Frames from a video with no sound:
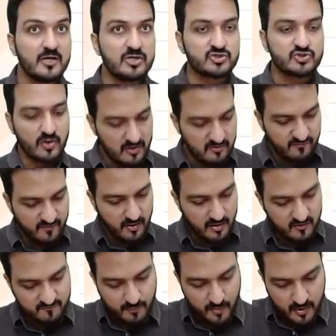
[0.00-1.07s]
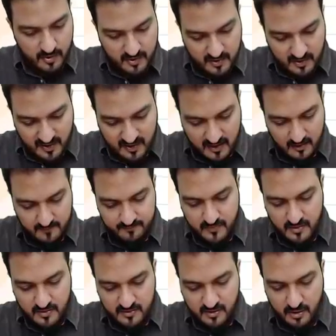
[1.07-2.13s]
So even if product A
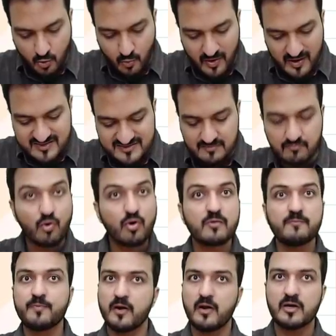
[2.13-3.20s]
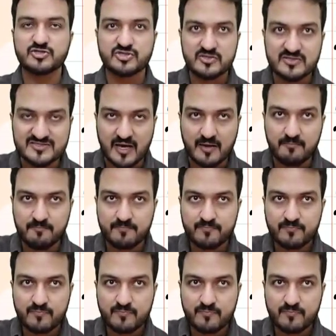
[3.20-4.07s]
requires more production time,